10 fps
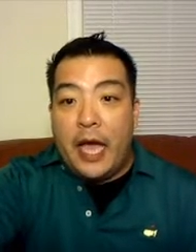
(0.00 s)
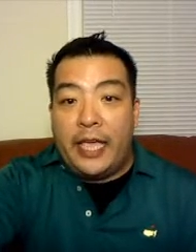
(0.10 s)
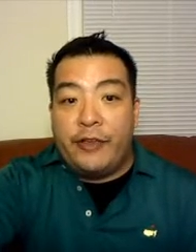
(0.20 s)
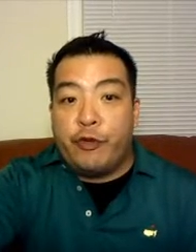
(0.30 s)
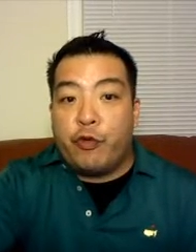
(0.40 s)
Uh,
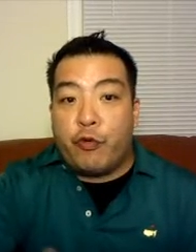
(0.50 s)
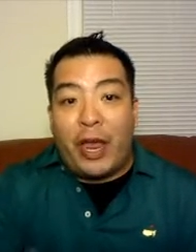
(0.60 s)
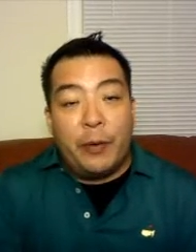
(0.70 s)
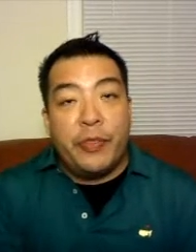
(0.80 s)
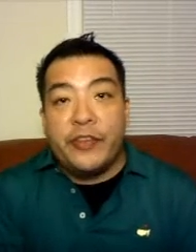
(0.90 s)
he's
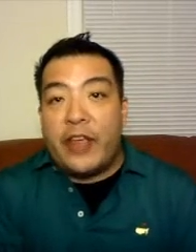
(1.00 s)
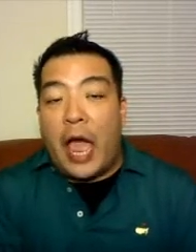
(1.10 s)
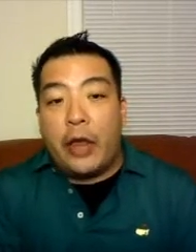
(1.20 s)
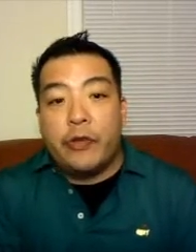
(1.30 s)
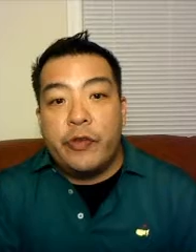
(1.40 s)
great with his
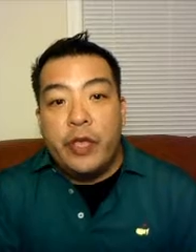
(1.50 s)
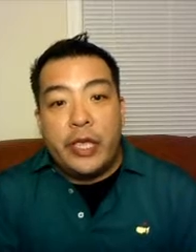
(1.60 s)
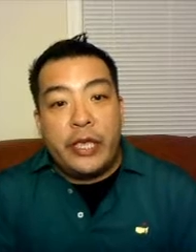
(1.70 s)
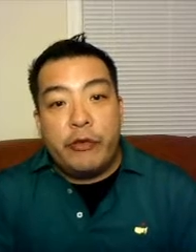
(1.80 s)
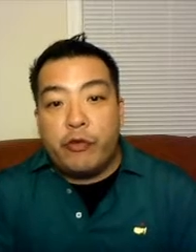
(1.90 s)
irons.
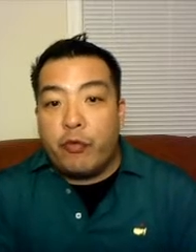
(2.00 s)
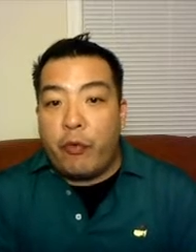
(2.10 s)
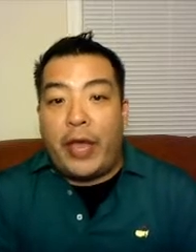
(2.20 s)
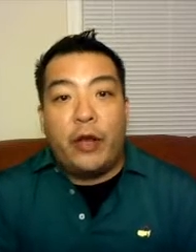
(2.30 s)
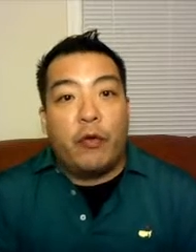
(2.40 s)
He's
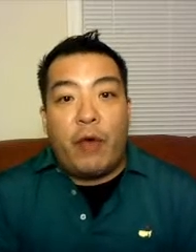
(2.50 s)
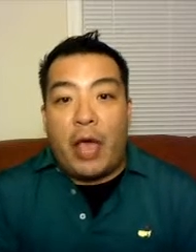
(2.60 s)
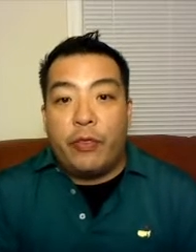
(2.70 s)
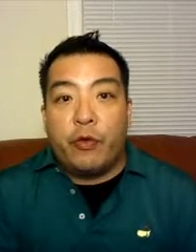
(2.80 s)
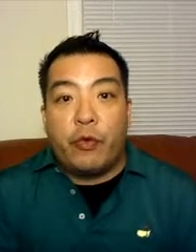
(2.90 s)
great
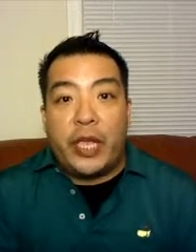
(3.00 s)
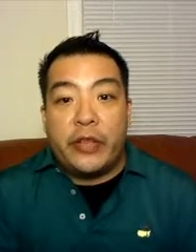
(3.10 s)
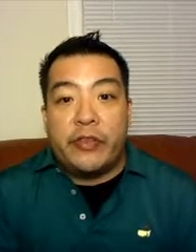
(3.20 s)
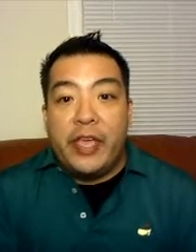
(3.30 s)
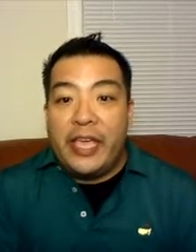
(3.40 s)
around the
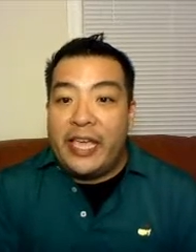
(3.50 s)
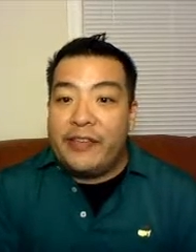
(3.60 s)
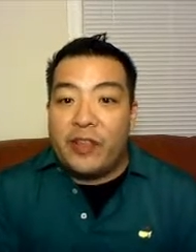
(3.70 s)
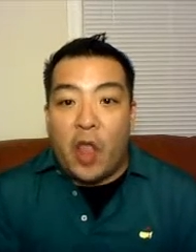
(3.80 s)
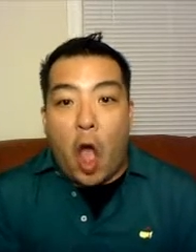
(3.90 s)
greens.
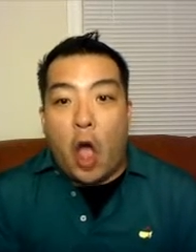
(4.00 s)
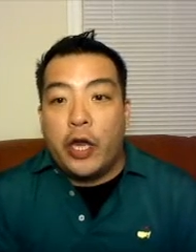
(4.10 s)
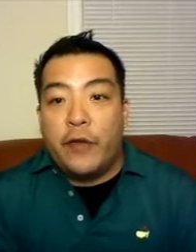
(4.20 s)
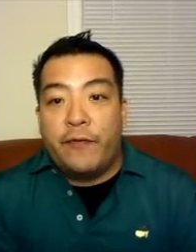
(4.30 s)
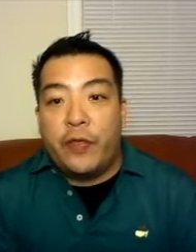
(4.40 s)
He's
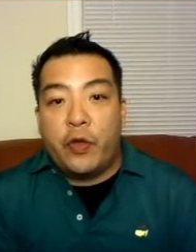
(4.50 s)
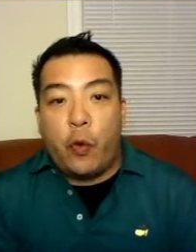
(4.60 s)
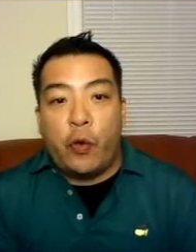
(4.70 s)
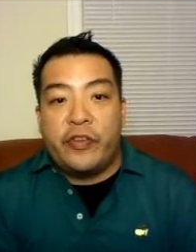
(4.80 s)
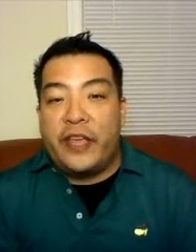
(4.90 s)
long enough for the
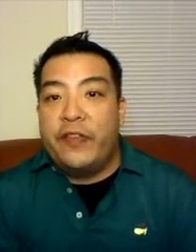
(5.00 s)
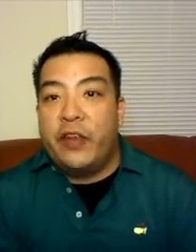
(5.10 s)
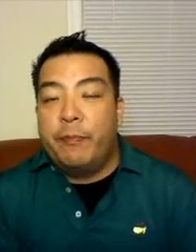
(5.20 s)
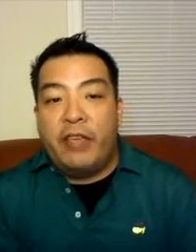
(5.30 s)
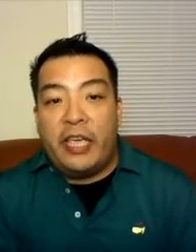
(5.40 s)
course,
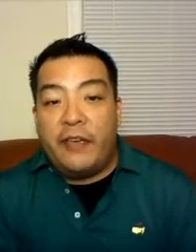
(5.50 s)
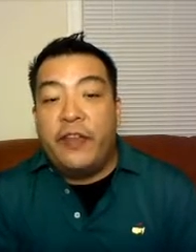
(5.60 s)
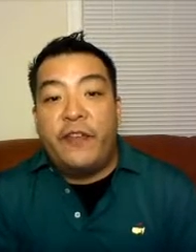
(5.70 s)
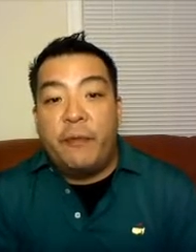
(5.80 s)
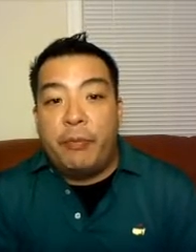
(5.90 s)
even if,
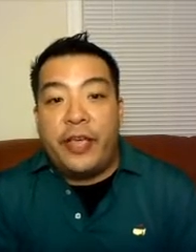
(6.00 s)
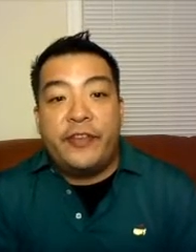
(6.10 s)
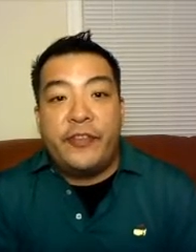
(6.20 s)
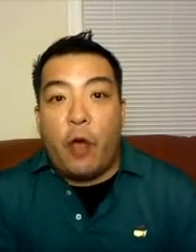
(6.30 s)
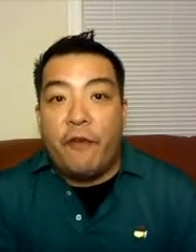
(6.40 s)
even if it
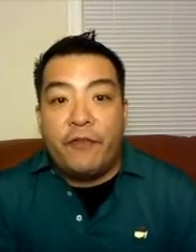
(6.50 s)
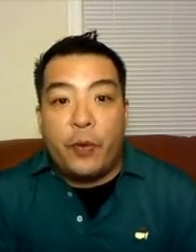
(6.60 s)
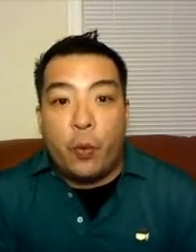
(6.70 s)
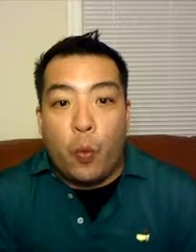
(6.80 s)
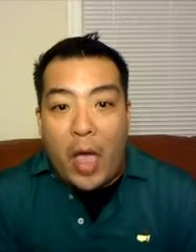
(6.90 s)
plays
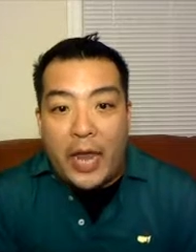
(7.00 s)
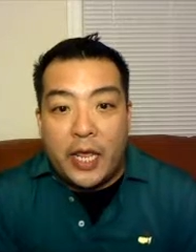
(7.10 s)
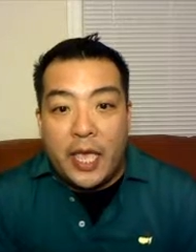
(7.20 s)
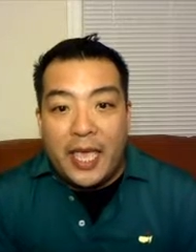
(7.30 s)
soft and wet.